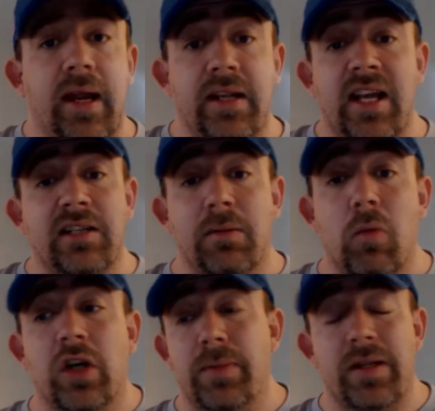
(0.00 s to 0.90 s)
He's actually
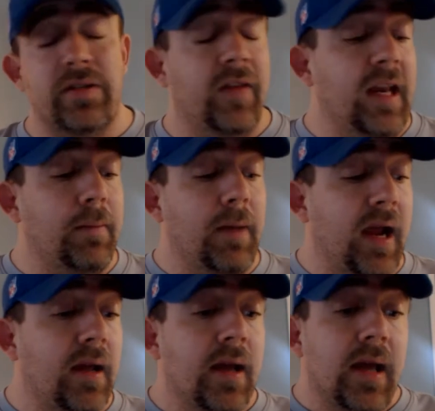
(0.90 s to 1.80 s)
more expensive than
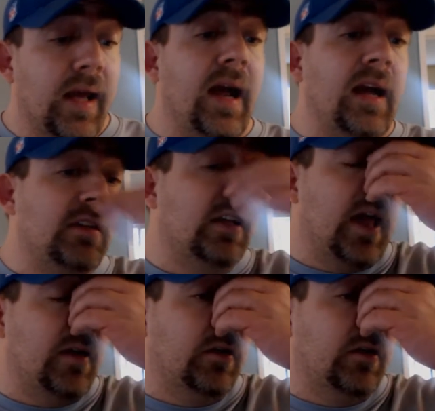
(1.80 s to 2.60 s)
eBay, and I actually got in